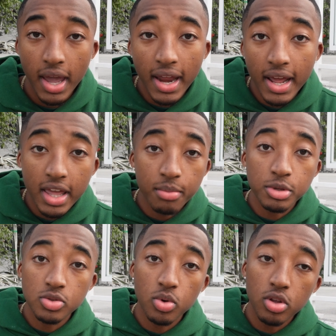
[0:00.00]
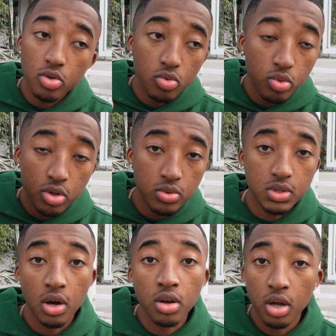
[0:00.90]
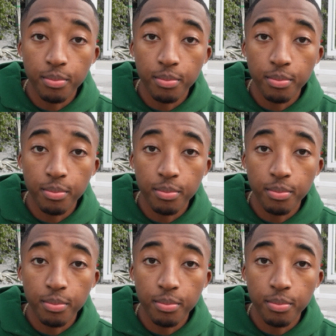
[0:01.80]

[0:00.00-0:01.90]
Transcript: 8 a.m. is when you turn the